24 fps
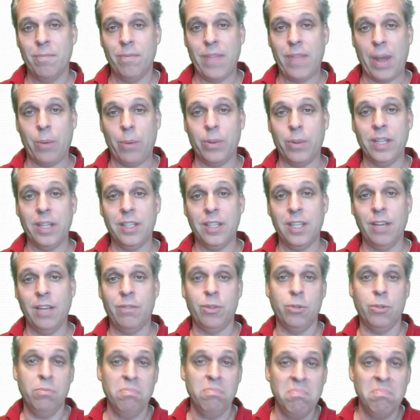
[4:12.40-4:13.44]
That will then give
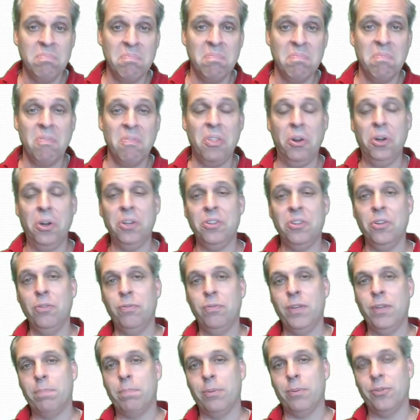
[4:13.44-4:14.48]
you 32
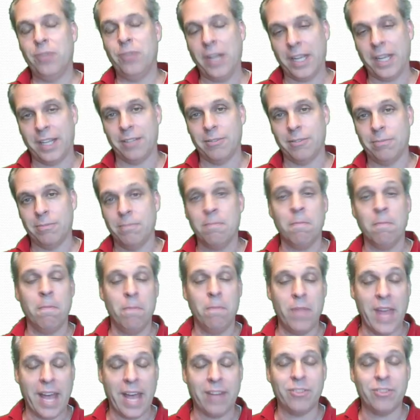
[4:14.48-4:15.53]
feet per second.
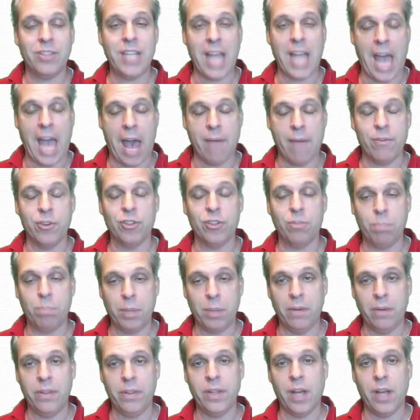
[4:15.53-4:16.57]
That's the average
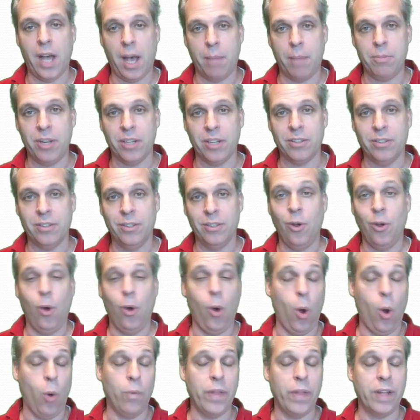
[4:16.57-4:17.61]
speed of the object
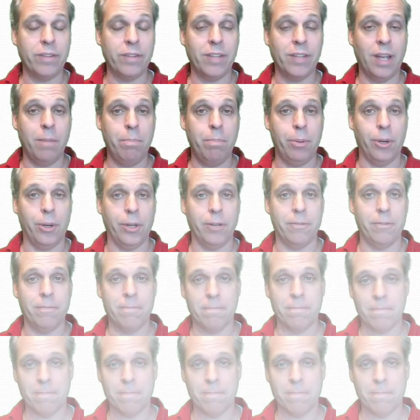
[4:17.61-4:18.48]
over that time period.